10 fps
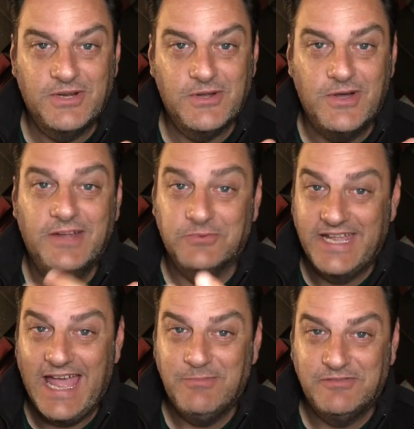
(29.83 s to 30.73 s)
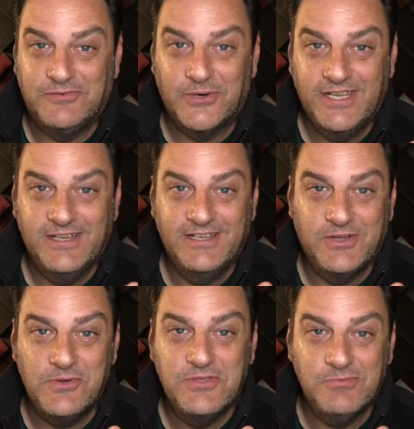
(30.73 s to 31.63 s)
but I'll go ahead and recap it for you.
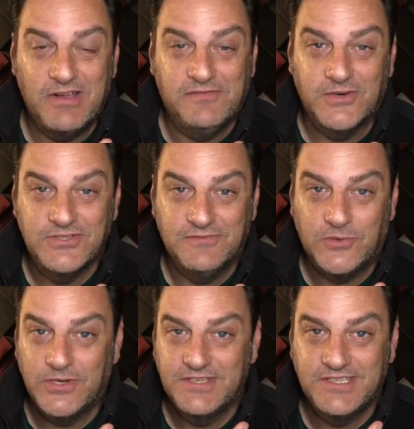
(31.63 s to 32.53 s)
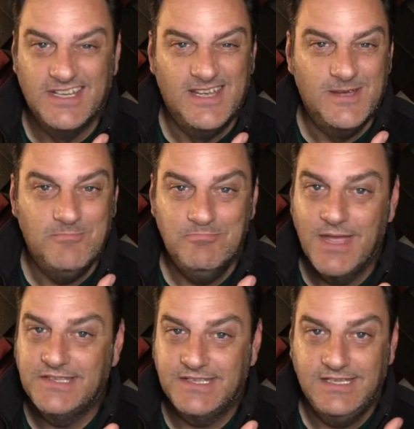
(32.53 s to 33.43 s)
Going through my first divorce,
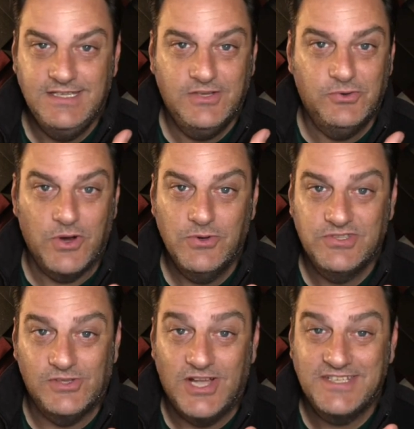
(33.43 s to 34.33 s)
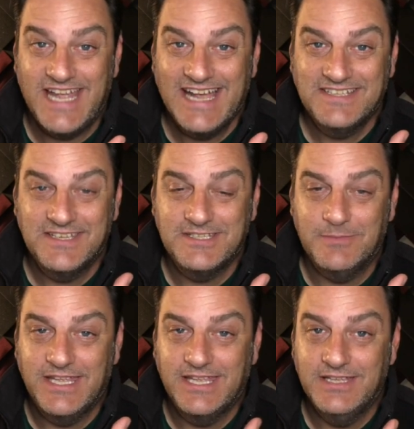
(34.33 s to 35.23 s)
messy, gross, lost access
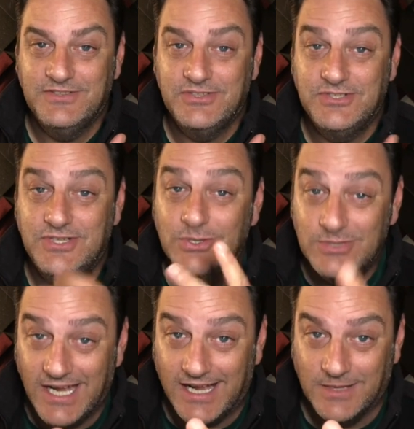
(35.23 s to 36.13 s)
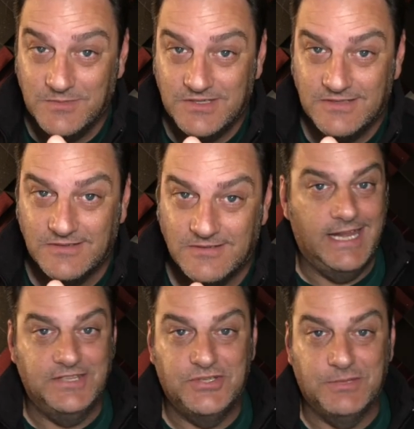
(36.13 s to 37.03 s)
to my kids 2 times.
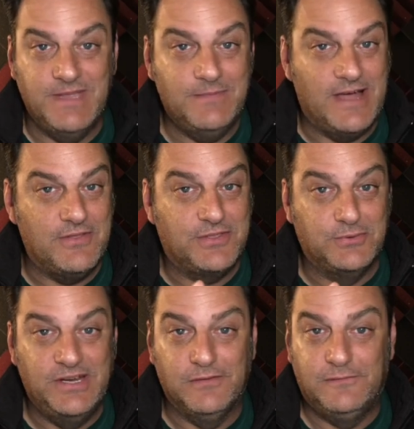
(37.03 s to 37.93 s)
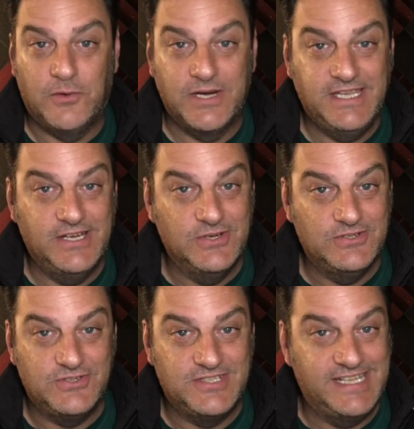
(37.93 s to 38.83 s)
And it took me about 3 or 4
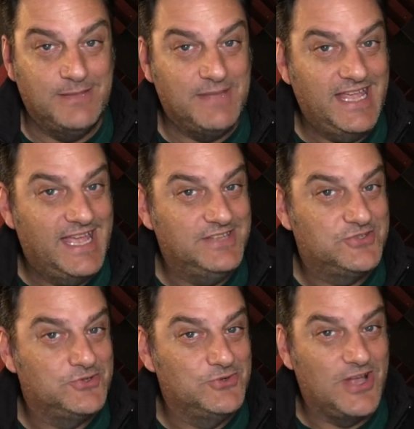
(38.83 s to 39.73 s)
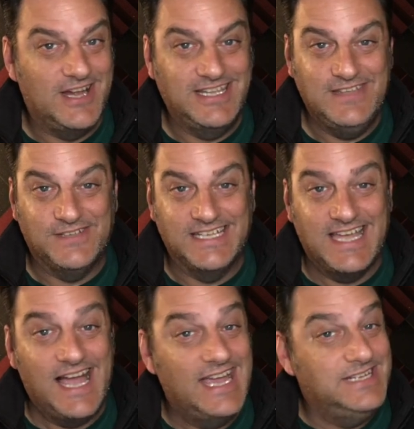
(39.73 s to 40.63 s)
years just to get my head screwed on even
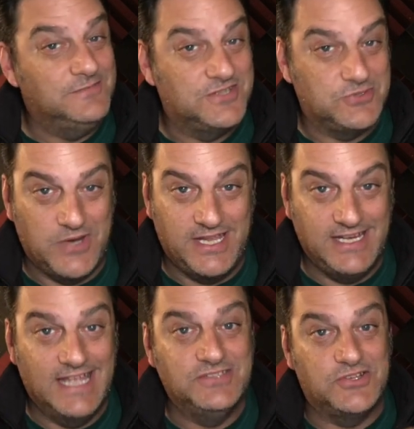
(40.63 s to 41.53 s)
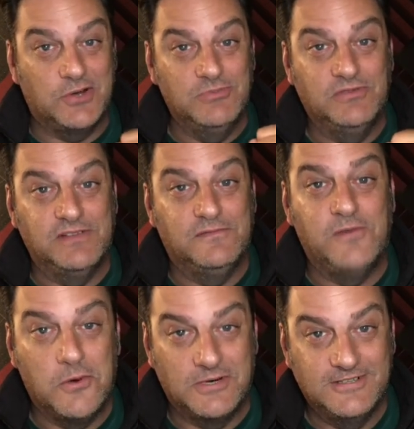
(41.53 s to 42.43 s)
kind of straight and start moving
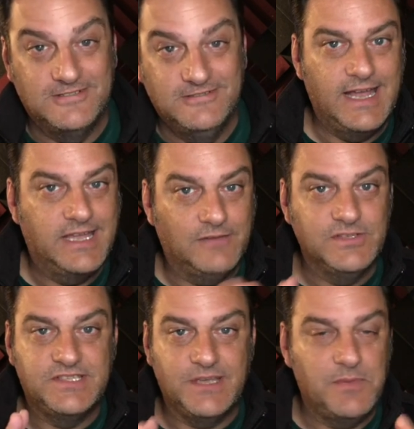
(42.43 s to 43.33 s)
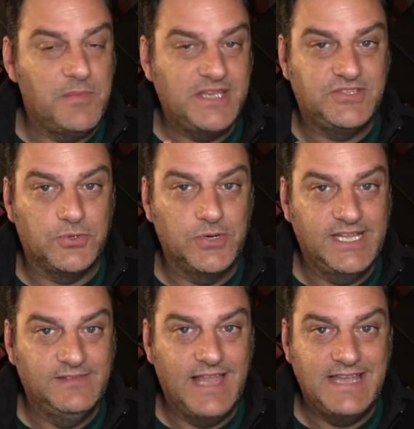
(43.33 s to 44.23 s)
forward. I covered some of my
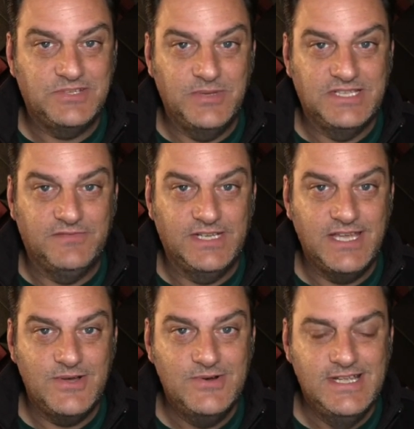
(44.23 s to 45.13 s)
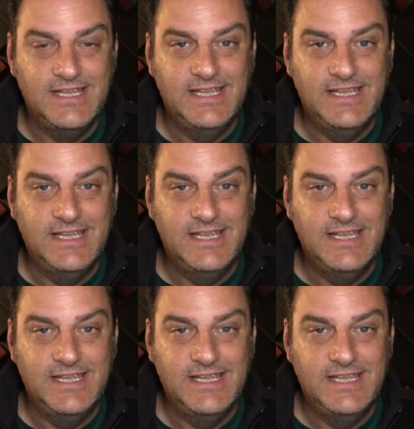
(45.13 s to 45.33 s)
story in last week's video,